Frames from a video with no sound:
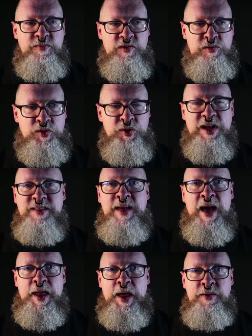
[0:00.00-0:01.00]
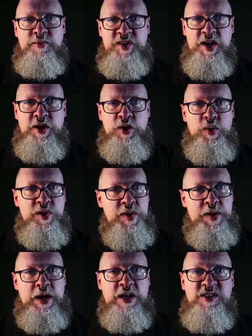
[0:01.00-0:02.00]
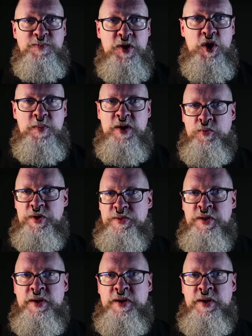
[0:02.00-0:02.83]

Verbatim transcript: look at that and tinker with it and experiment with it,